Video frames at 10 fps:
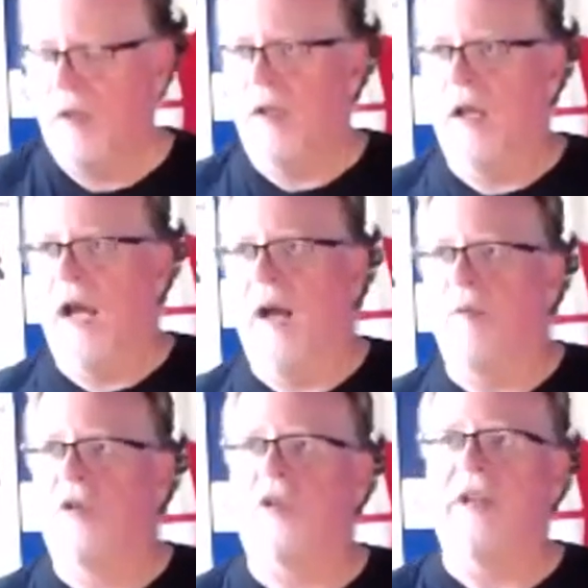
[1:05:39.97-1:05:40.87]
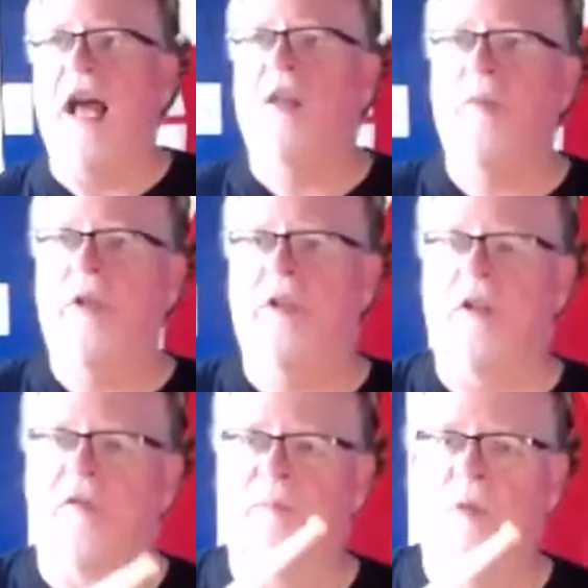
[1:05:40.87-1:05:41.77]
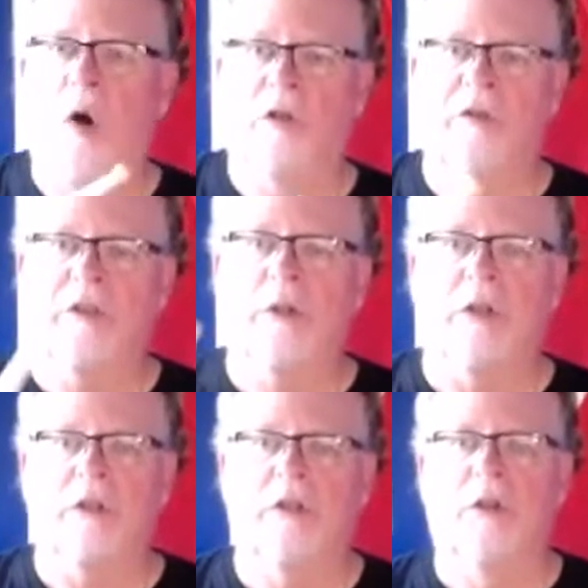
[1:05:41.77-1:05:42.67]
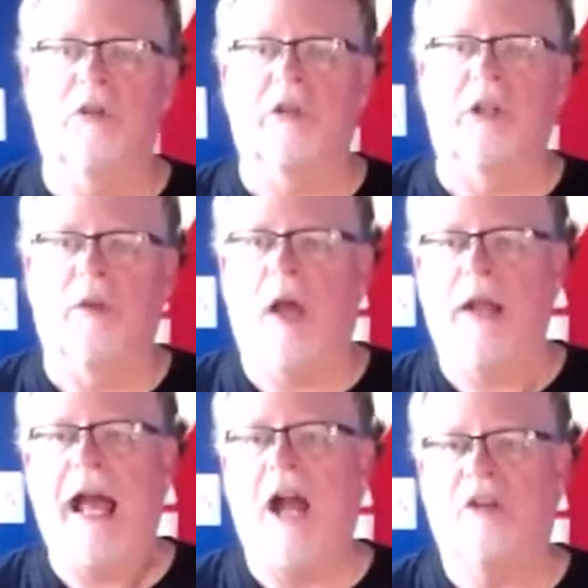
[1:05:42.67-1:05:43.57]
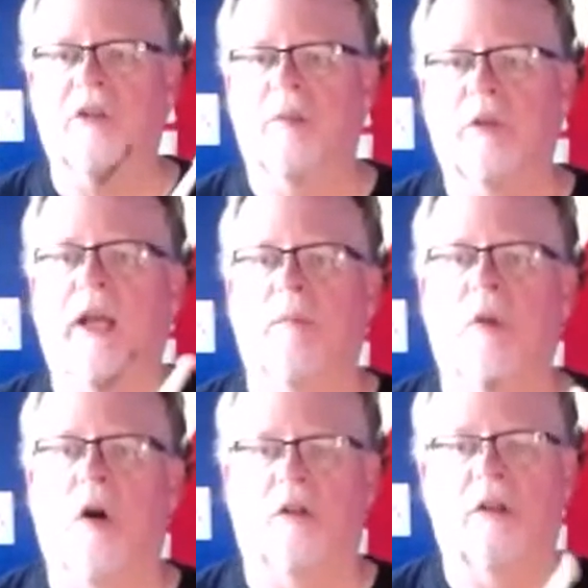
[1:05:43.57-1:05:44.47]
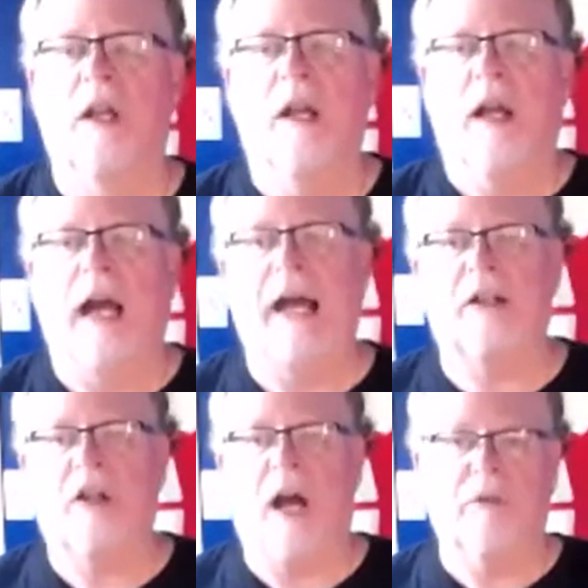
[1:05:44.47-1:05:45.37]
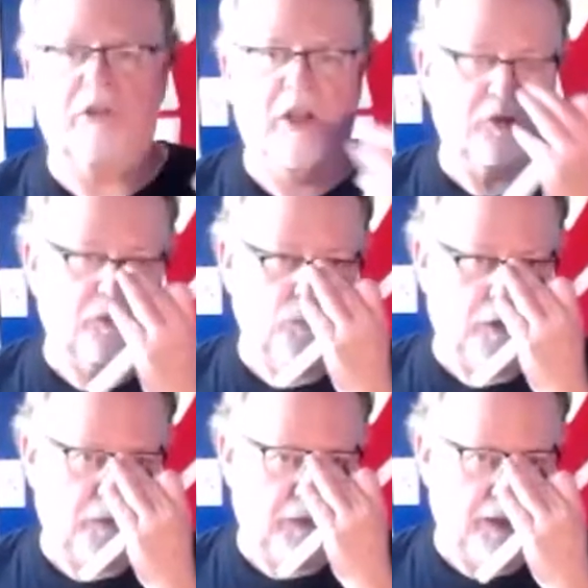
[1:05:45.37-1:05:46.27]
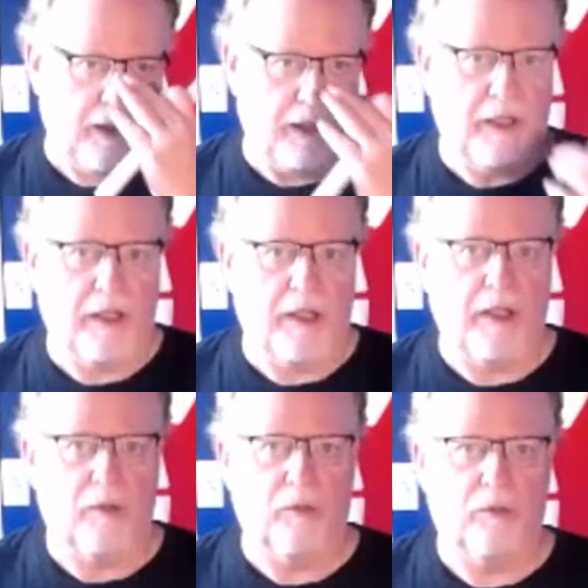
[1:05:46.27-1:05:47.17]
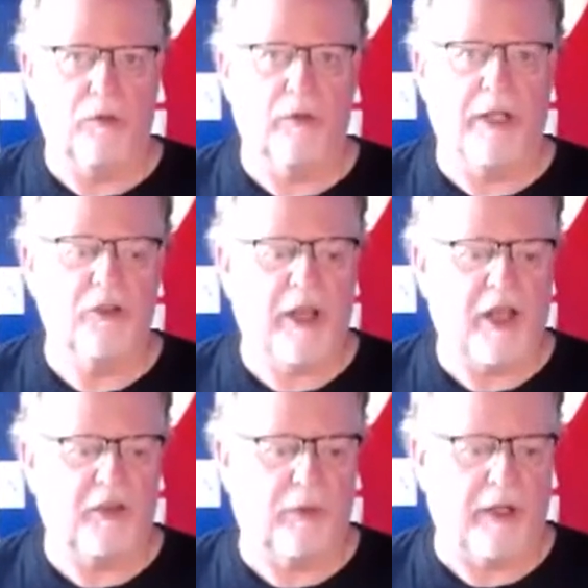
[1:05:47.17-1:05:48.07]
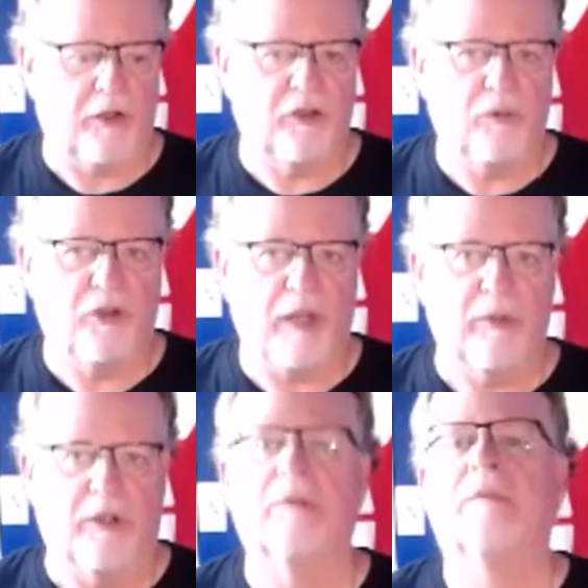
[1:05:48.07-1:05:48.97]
There's an element of molar that you can use here without actually playing molar. I had a conversation with a great jazz player, Jim Chapin.